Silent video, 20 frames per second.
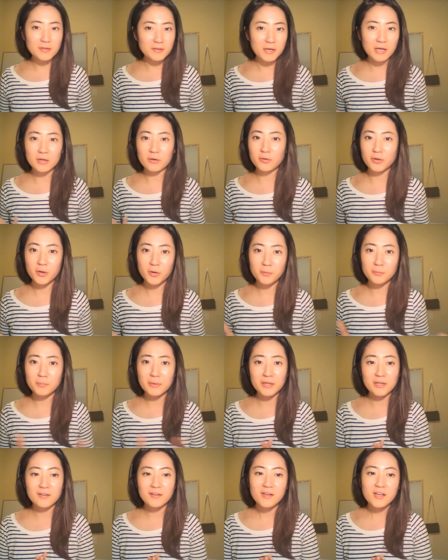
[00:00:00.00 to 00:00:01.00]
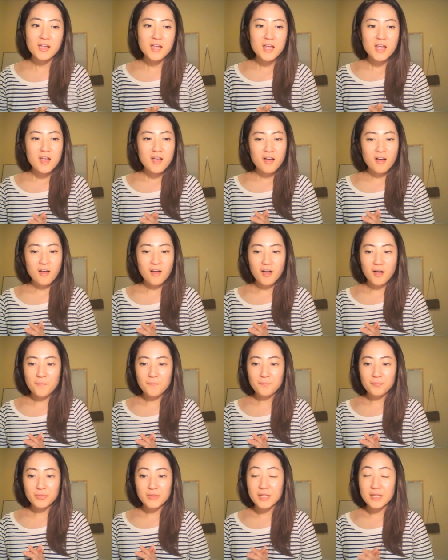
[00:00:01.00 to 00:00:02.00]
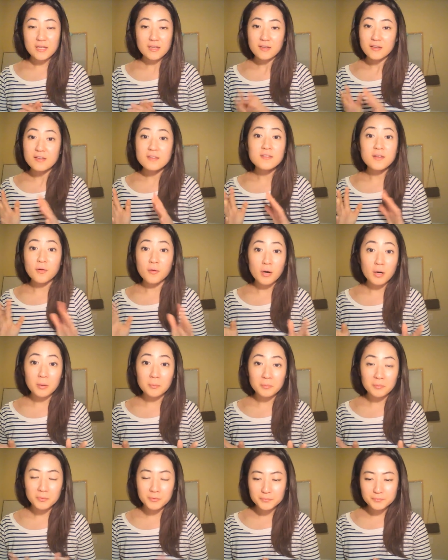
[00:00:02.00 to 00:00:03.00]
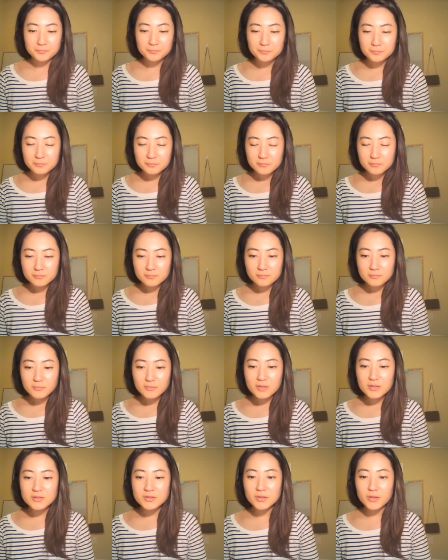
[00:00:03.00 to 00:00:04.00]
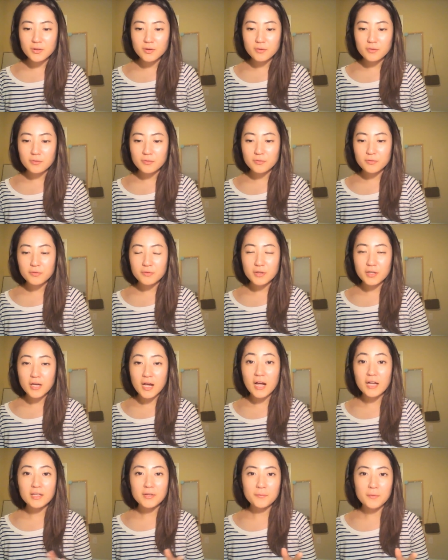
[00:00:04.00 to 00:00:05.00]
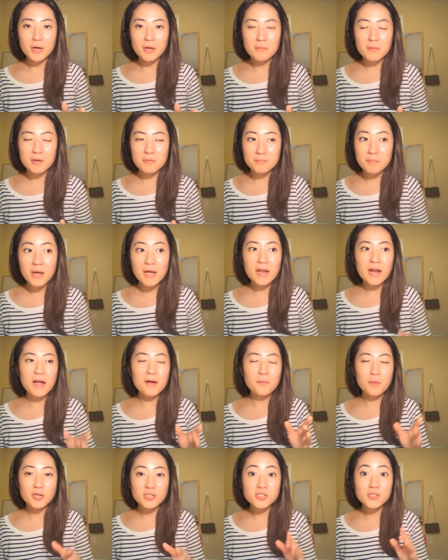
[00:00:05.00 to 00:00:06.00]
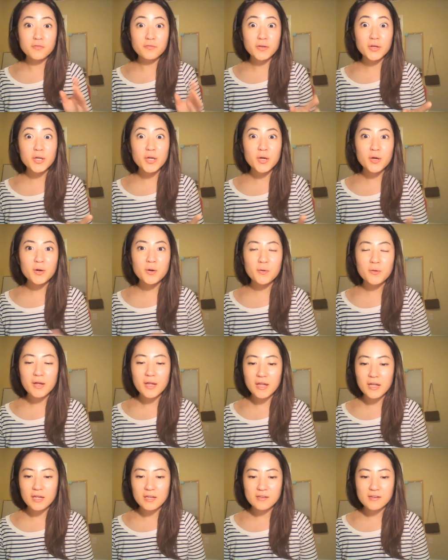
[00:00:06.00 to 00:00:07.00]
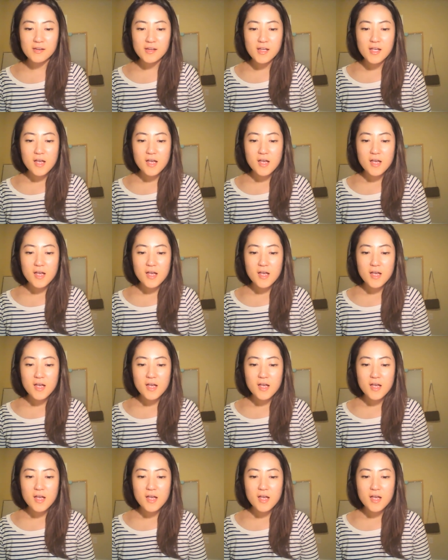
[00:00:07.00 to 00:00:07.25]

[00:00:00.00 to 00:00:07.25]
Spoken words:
I don't know, but he is incredible. So highly recommend. But I watched the video and